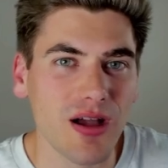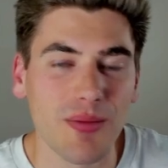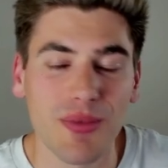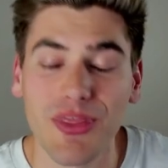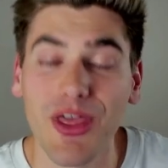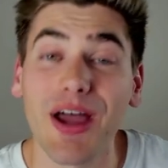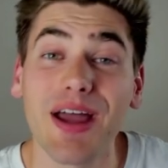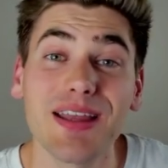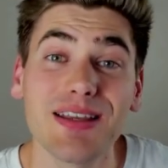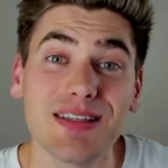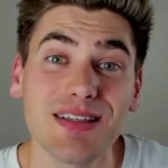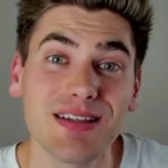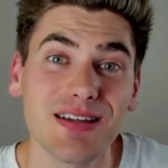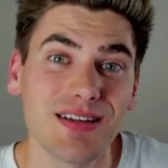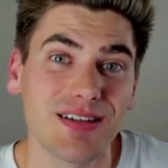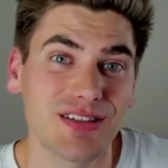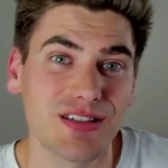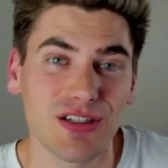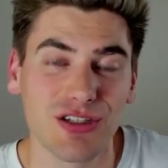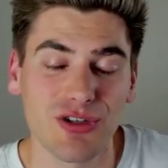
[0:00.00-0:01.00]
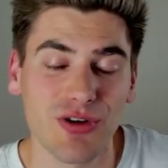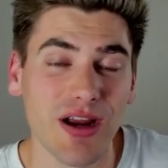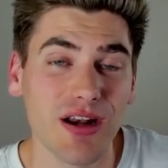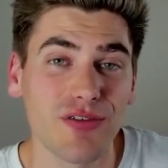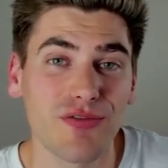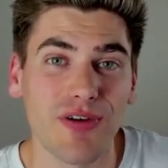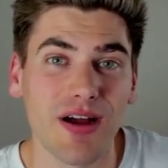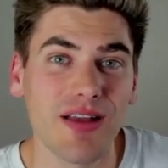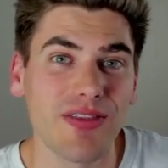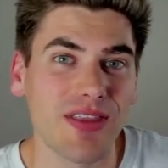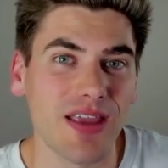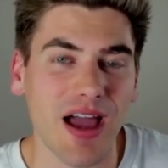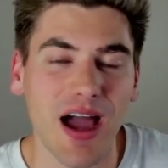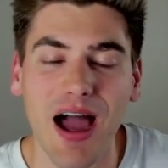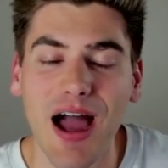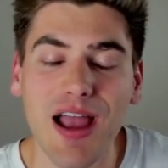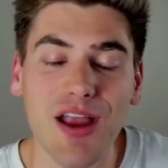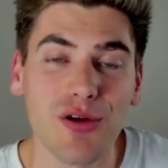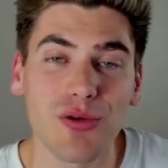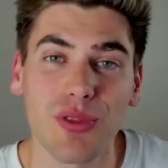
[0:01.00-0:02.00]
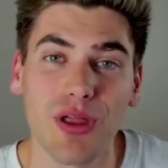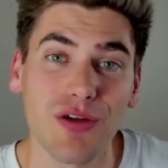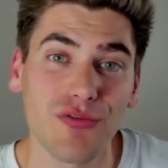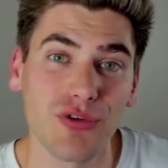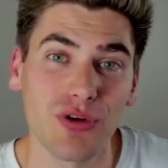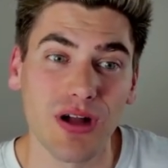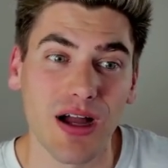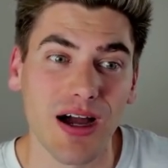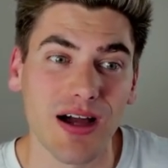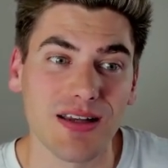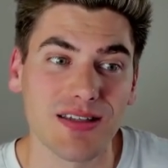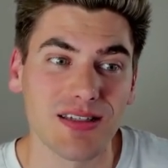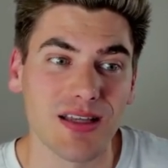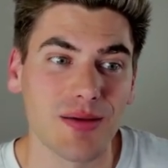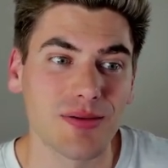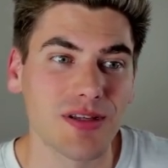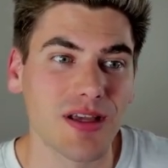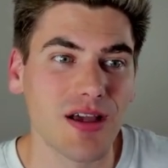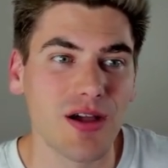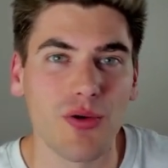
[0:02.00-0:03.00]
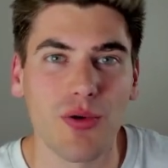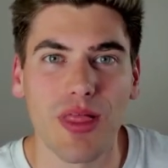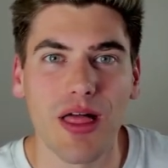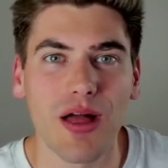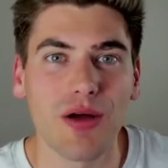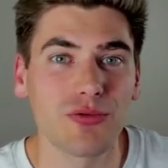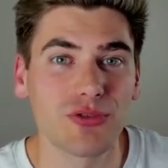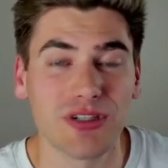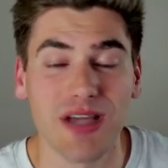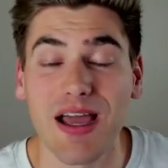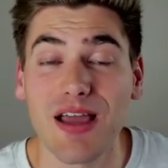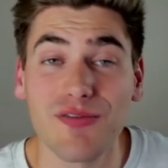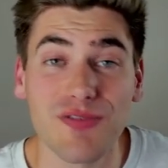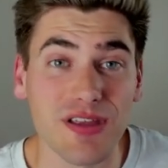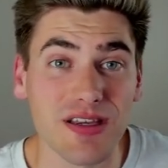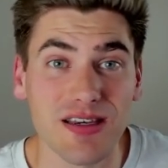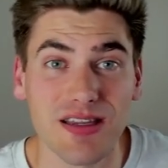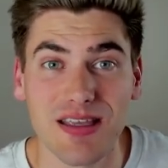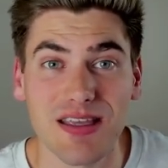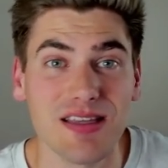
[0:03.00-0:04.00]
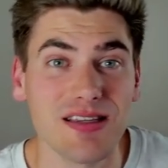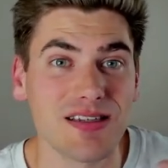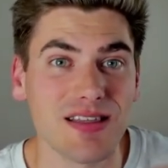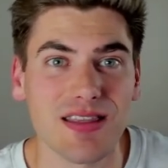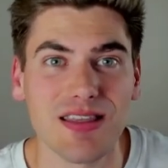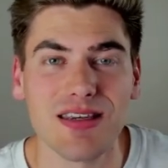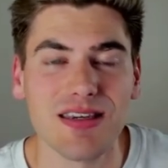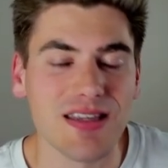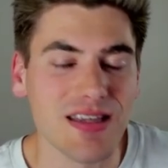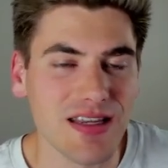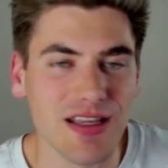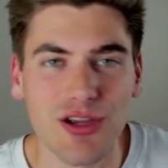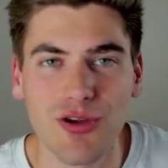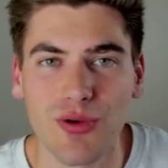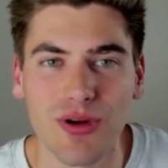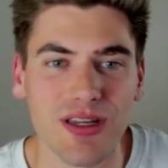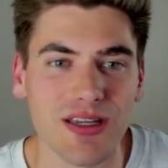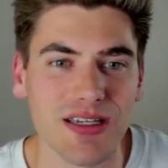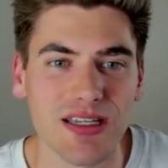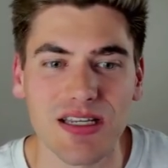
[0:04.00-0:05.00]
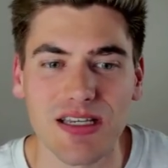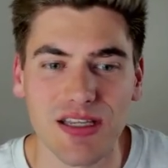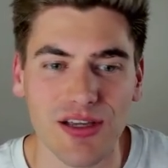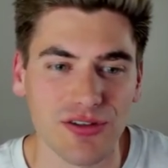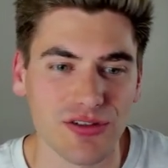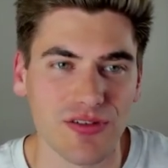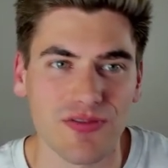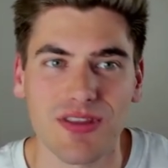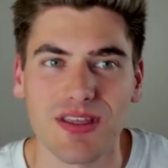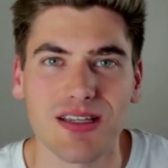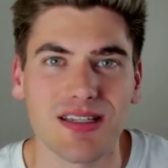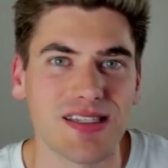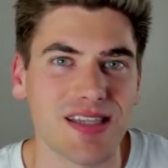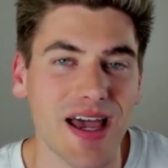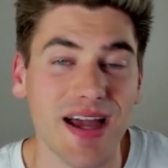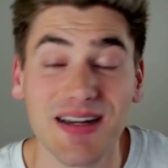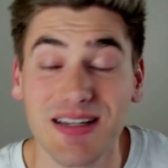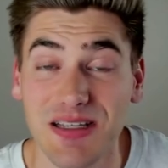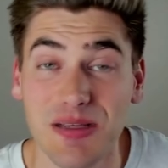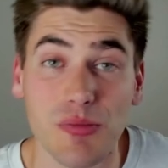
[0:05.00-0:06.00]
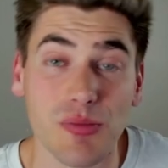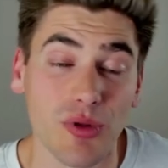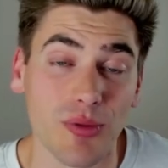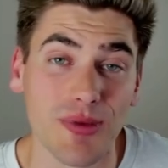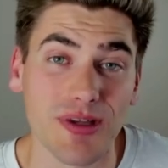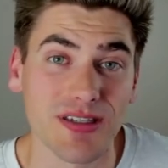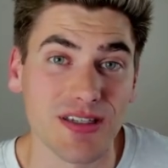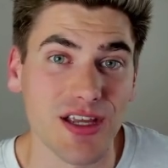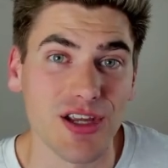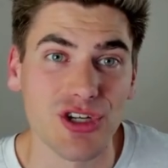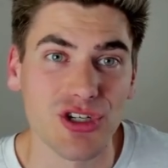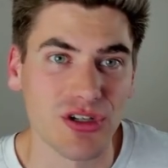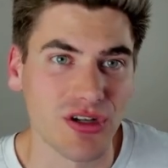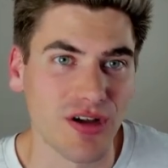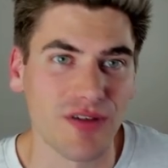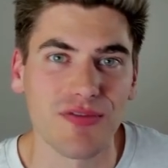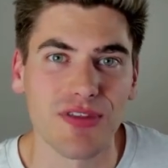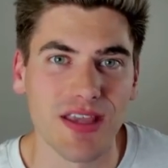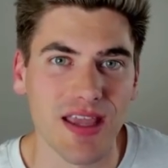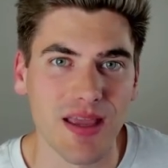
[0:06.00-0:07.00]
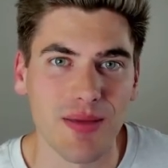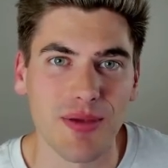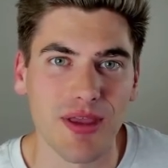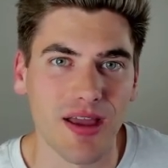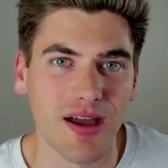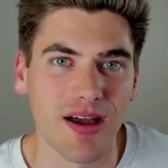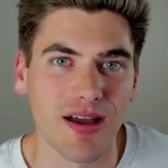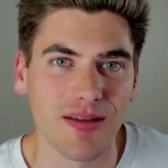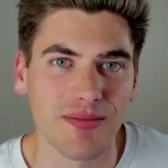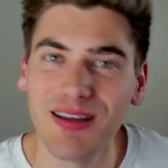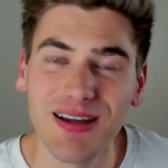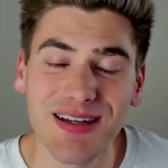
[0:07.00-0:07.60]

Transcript: but the idea is to try to find the higher level concepts without diving into the nitty gritty details of the exact implementation of the API.